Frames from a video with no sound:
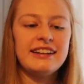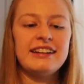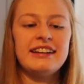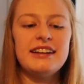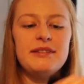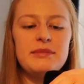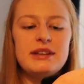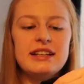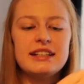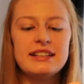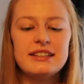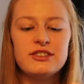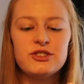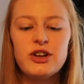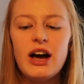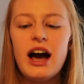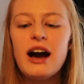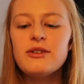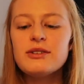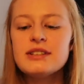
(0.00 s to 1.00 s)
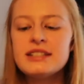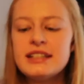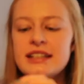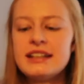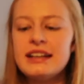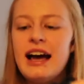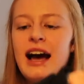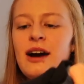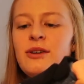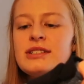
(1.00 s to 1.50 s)
I
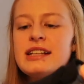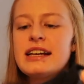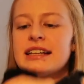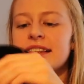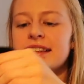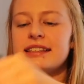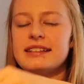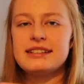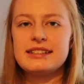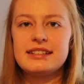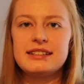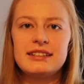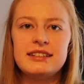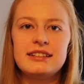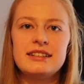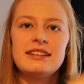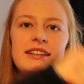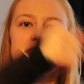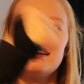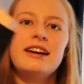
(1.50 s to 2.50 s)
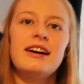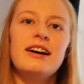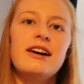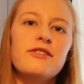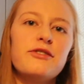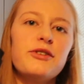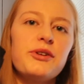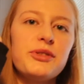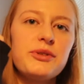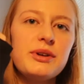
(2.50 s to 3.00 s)
was like this
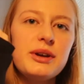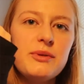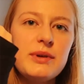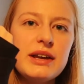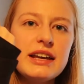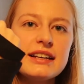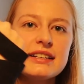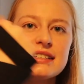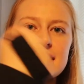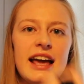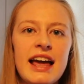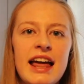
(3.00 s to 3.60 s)
for 3 weeks,